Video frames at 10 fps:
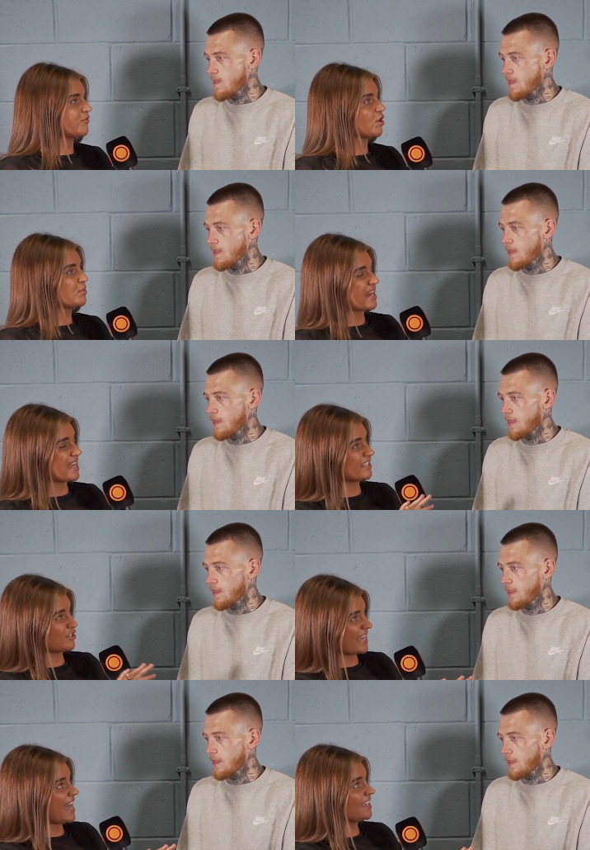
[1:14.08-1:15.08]
Speaker 1: before, but
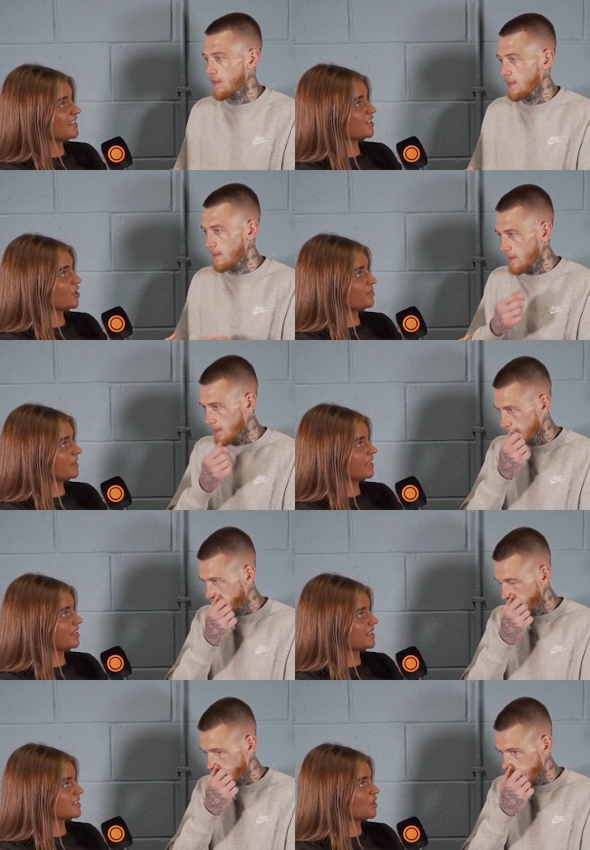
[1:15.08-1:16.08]
does it get easier being
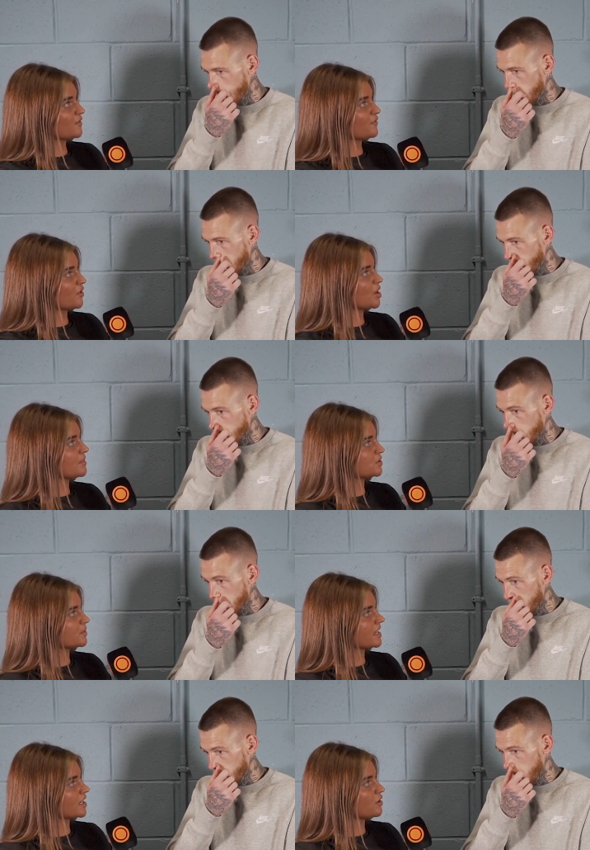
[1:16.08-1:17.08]
in this kind of environment
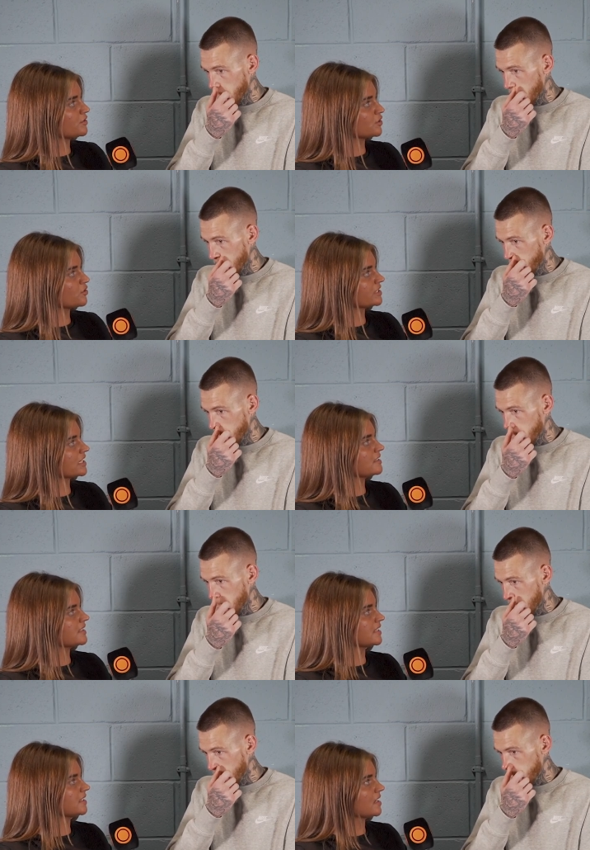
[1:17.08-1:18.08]
with a closed
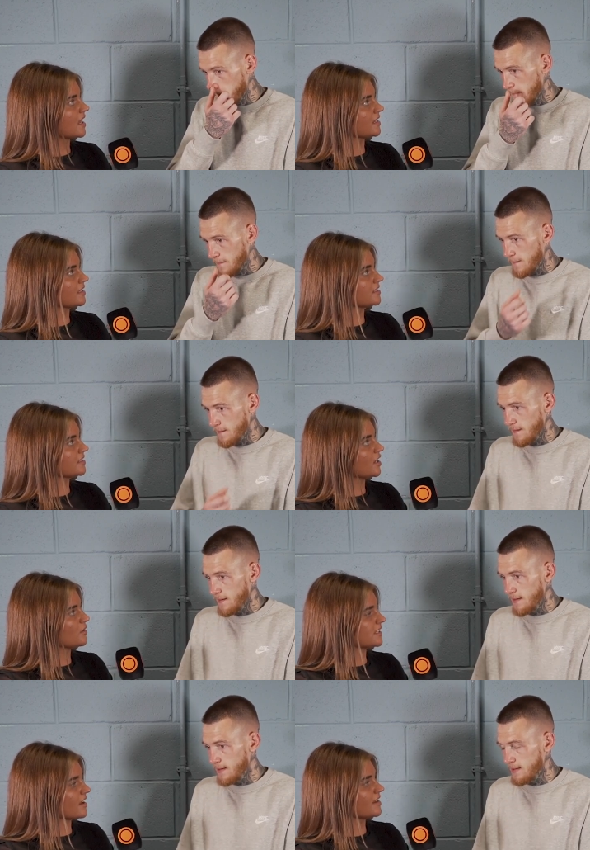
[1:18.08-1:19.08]
audience and you
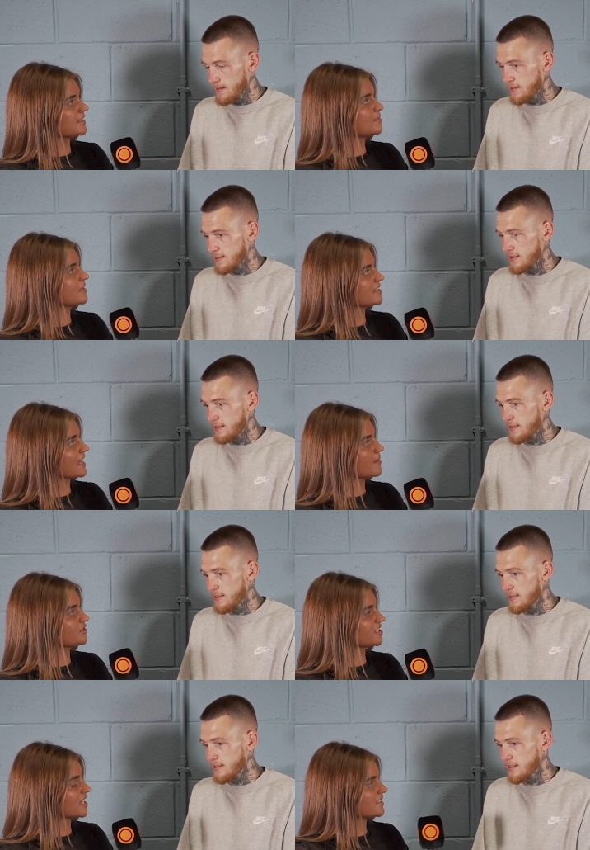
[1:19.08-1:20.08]
know, is it kind of similar to the
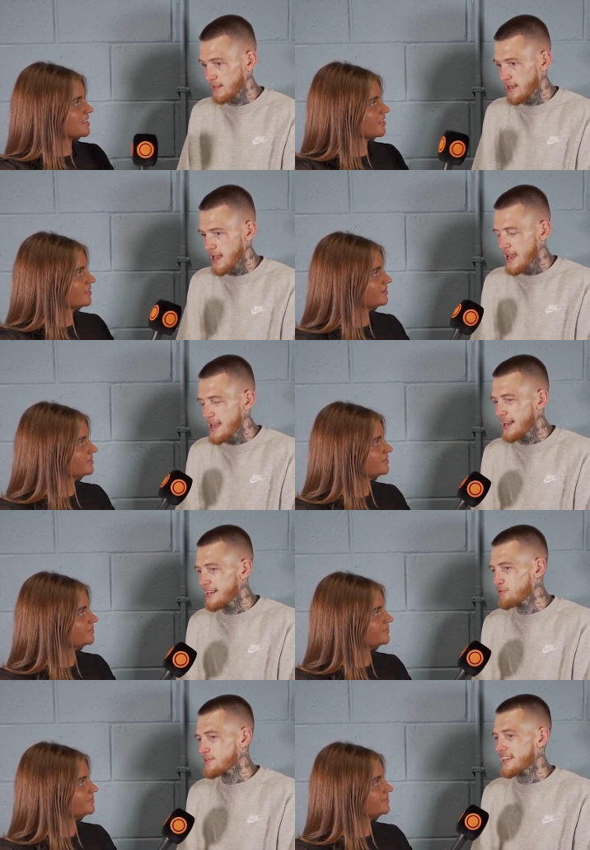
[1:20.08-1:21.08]
amateur
Speaker 2: days? Yeah,
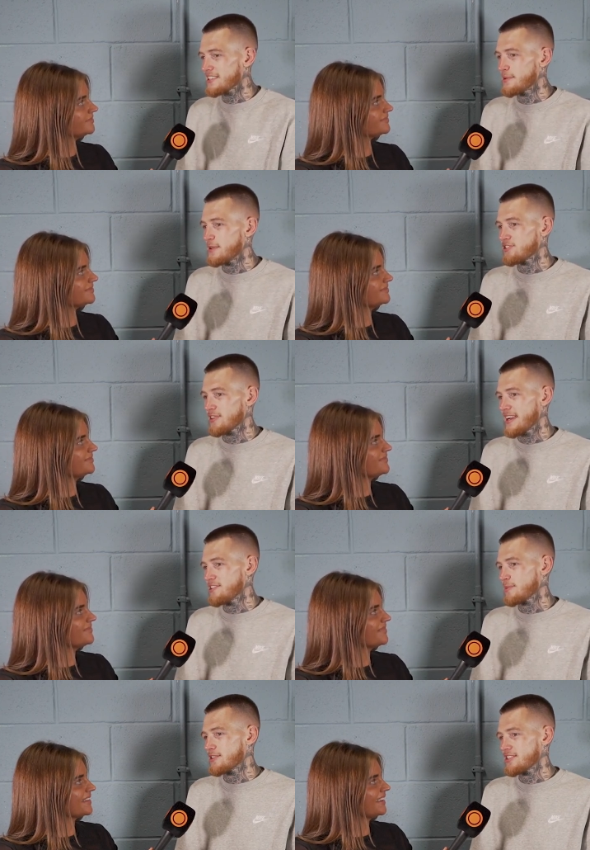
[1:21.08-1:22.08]
this one's actually a bit
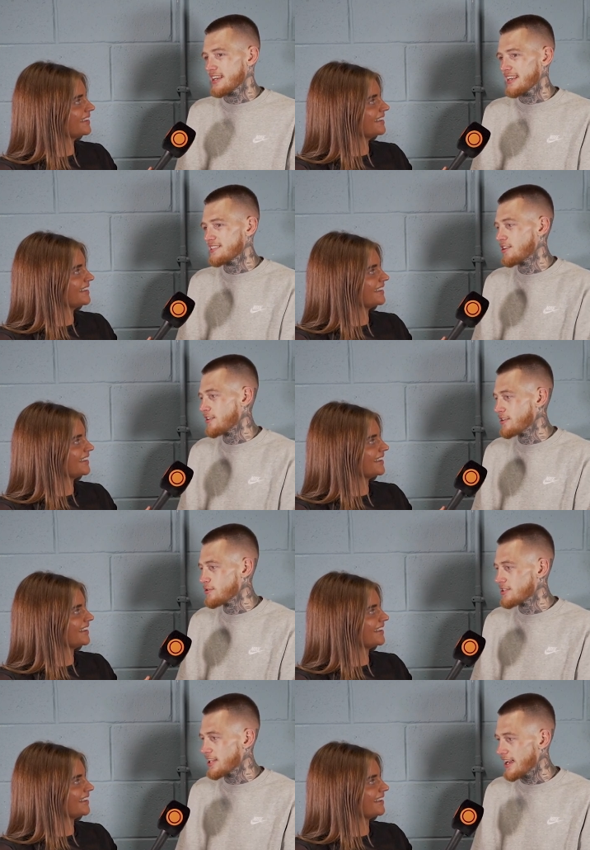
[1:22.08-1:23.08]
strange because you get so
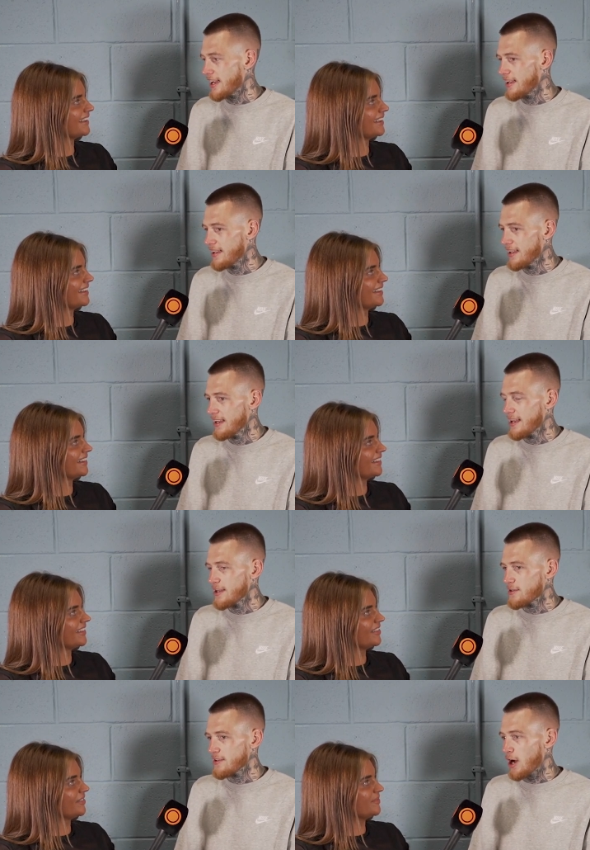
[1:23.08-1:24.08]
used to
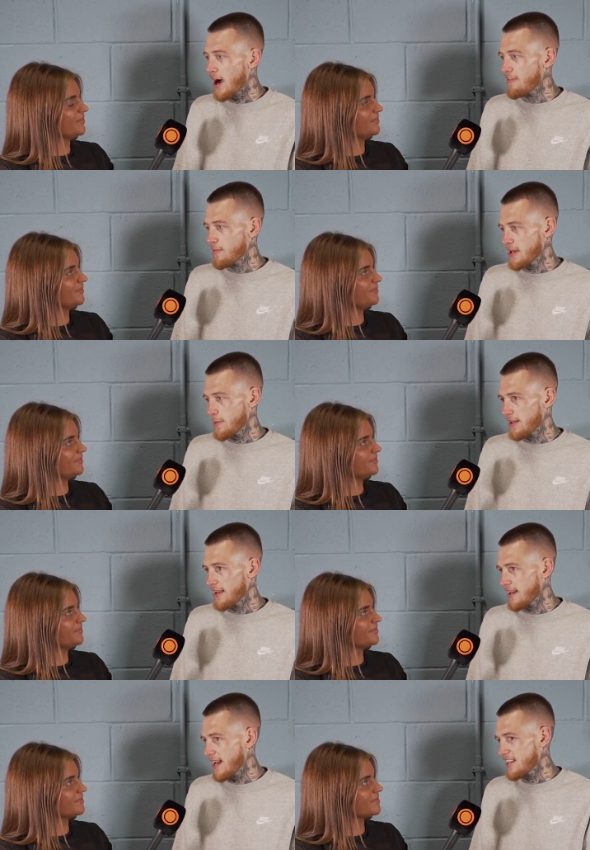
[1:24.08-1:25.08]
not having people
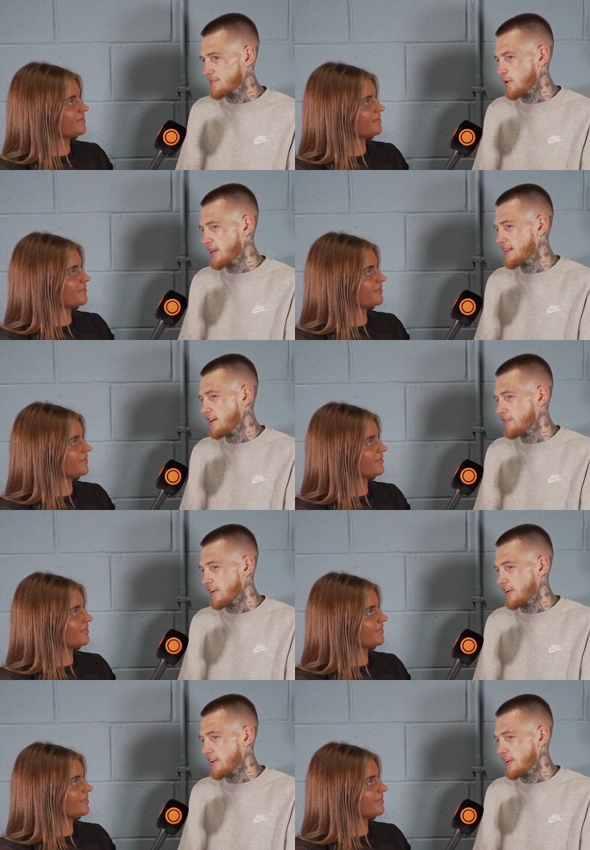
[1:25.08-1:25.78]
there. The last night, I've